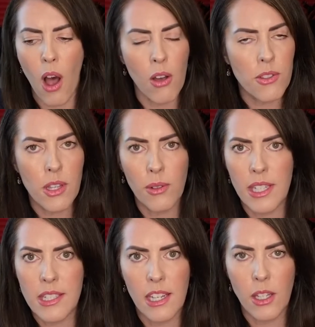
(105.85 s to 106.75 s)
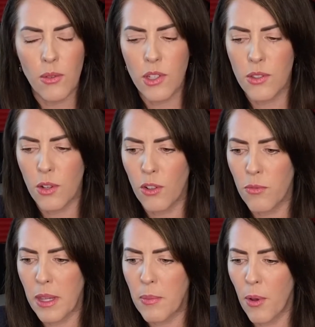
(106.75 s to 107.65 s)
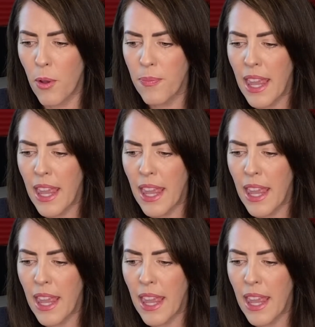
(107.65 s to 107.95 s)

also continue to serve people.